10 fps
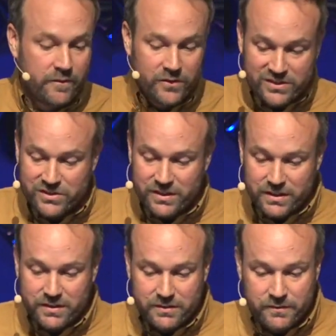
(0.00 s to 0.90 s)
Let's
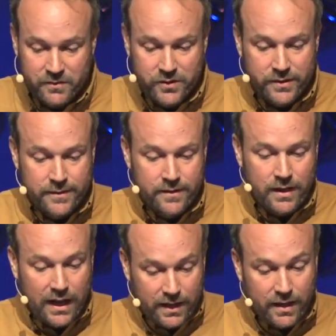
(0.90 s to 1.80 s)
look.
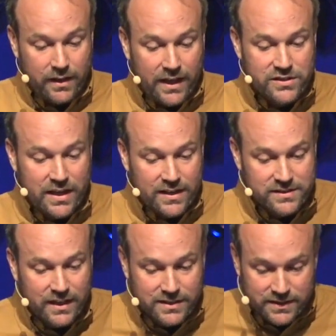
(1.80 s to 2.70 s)
Elijah has an
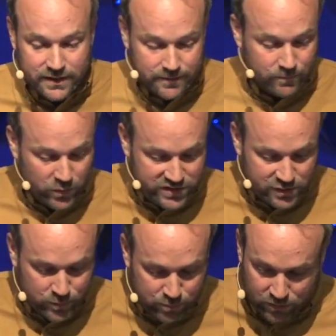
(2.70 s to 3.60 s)
idea. What's his
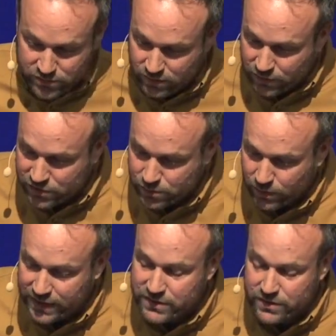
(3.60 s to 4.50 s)
proposal? Verse
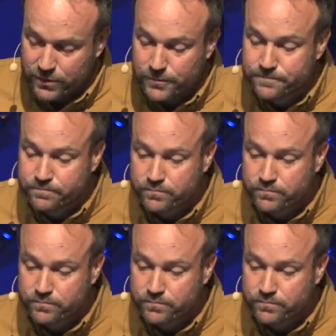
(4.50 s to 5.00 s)
22.